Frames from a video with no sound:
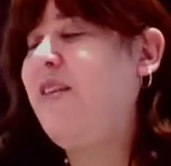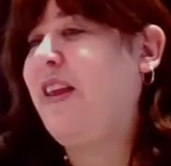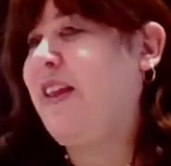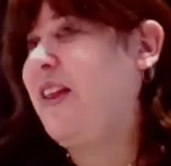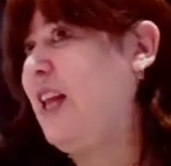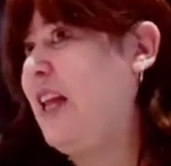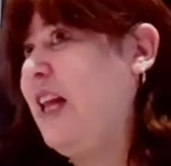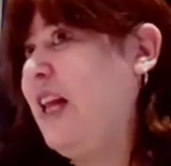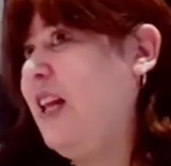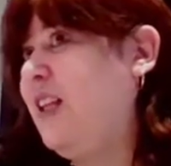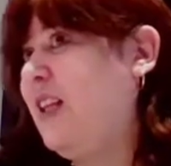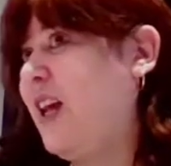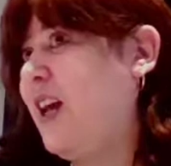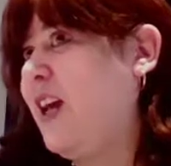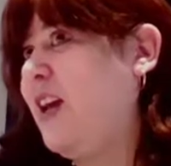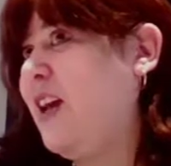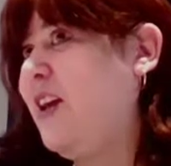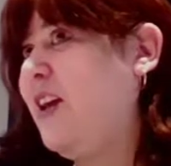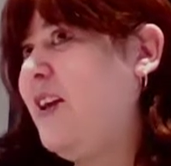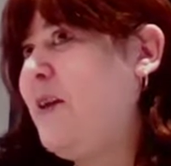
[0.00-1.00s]
the
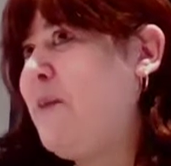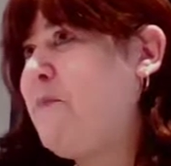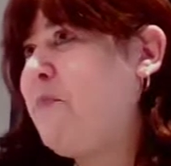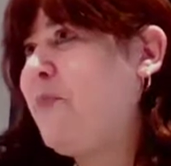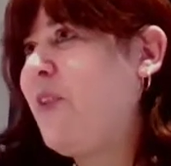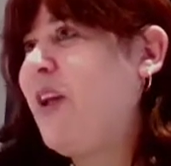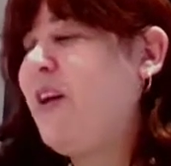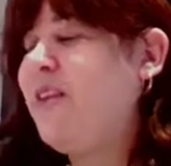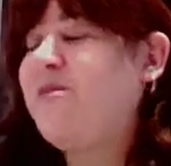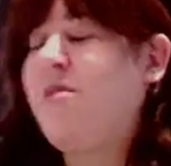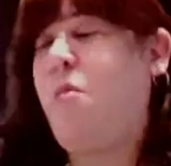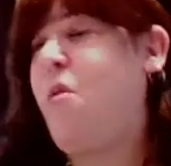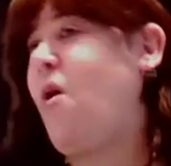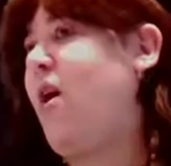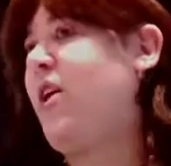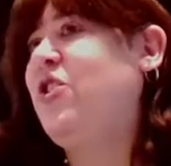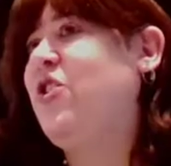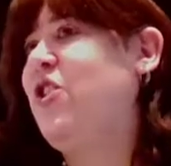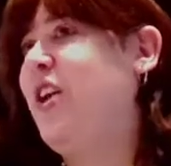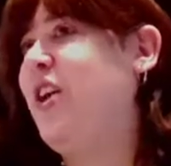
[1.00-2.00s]
healing. So
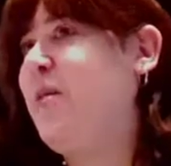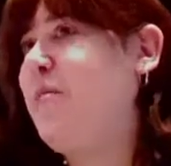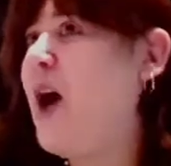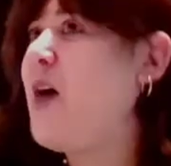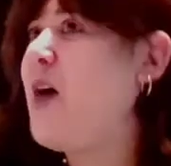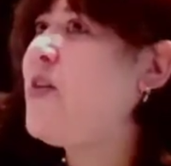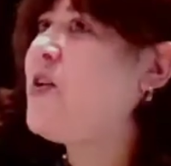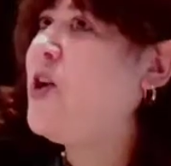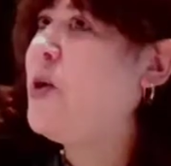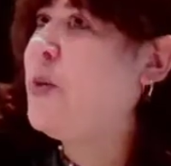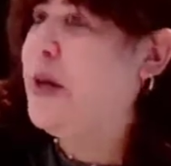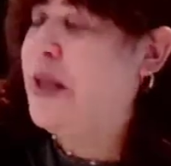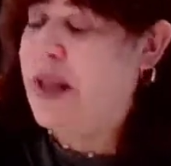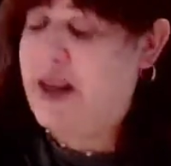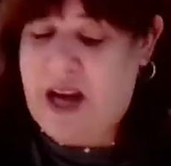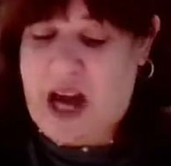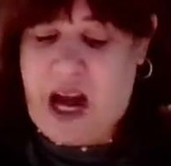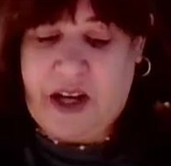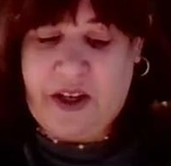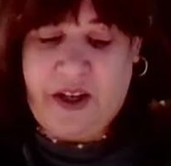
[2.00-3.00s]
why should I bother going to
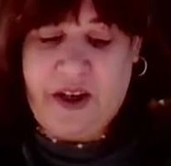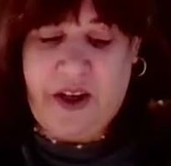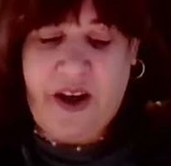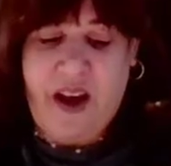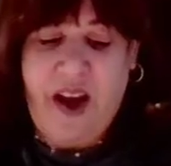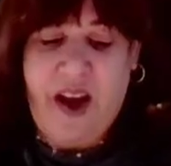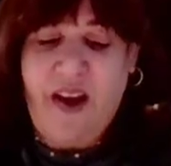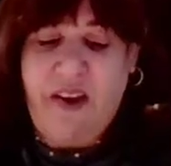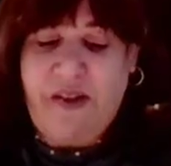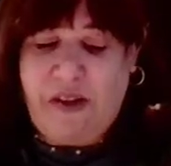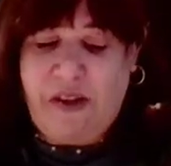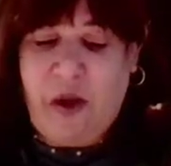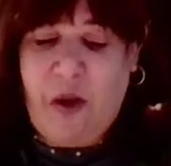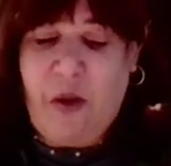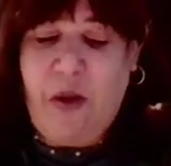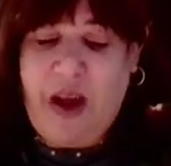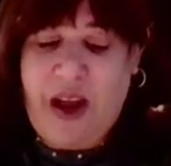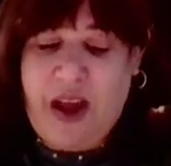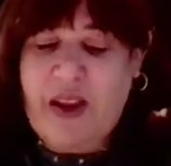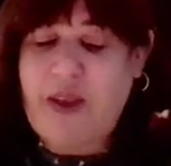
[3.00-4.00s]
the doctor?
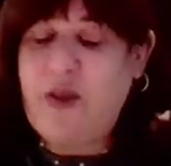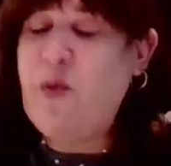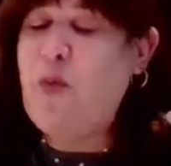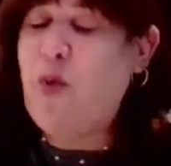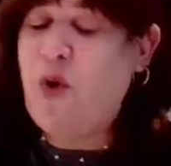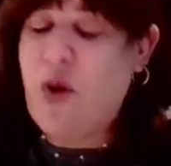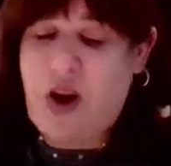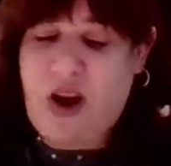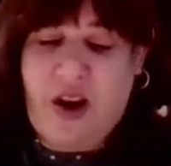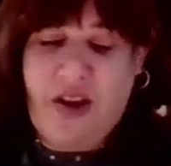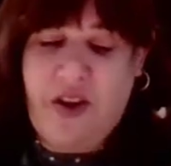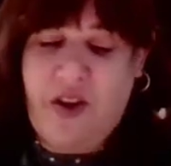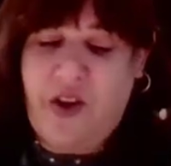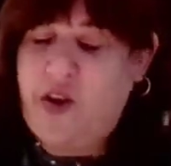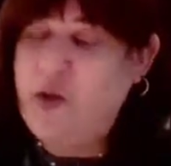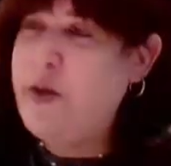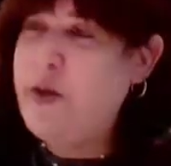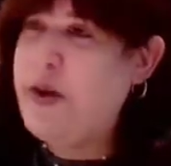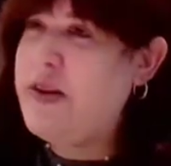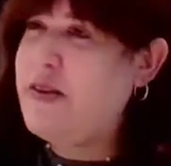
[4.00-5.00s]
So in the work, The
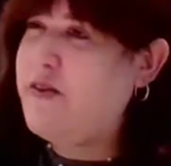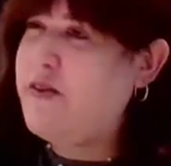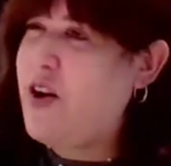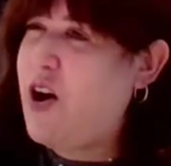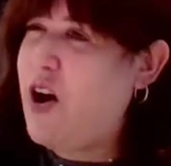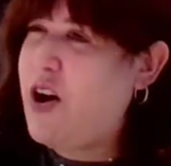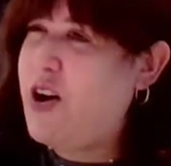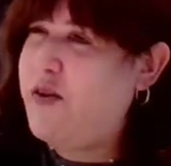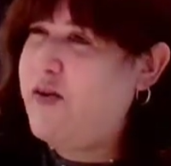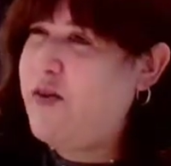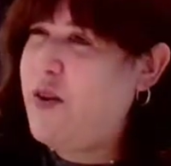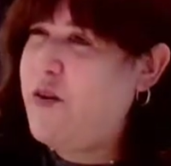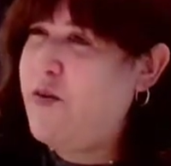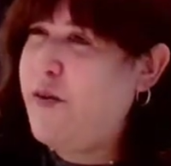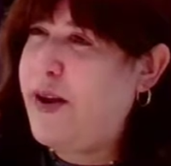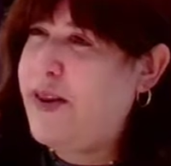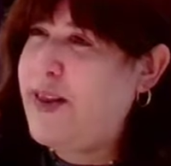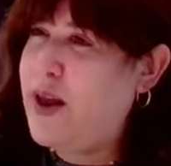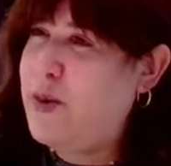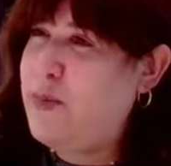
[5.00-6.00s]
Duties of the Heart, have you ever
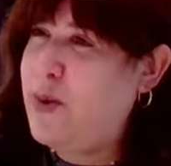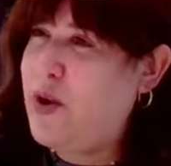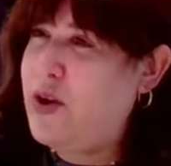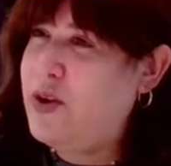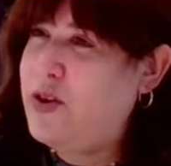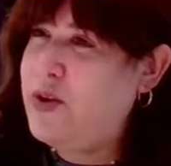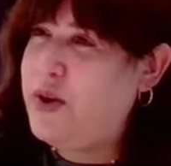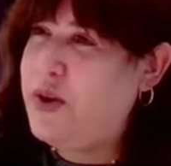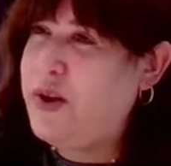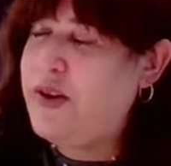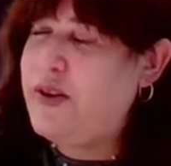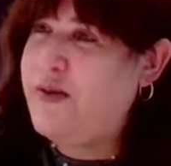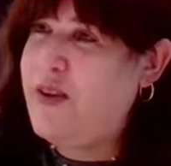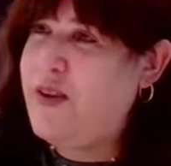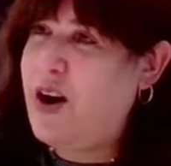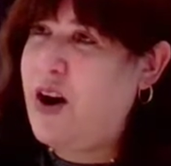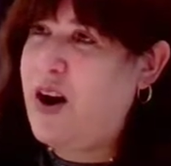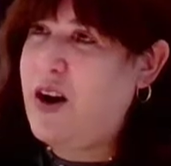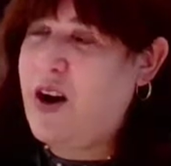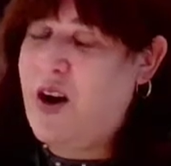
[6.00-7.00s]
read that book, Duties of the
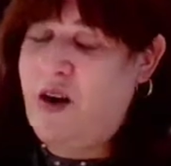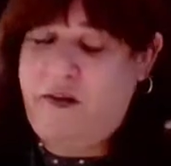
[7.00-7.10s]
Heart?